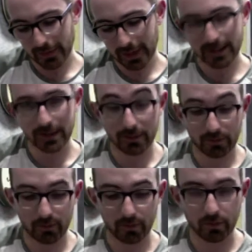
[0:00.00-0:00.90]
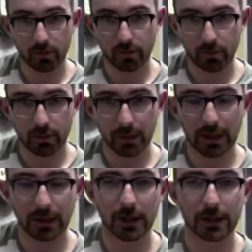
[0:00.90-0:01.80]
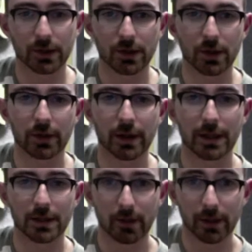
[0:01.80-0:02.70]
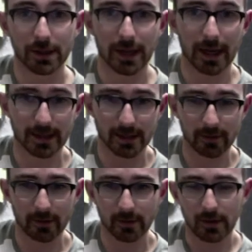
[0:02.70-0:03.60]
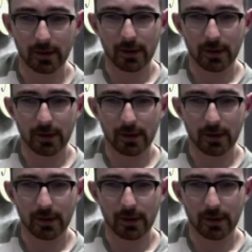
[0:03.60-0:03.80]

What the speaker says: That's, in the actual song, at this point, it's an A7.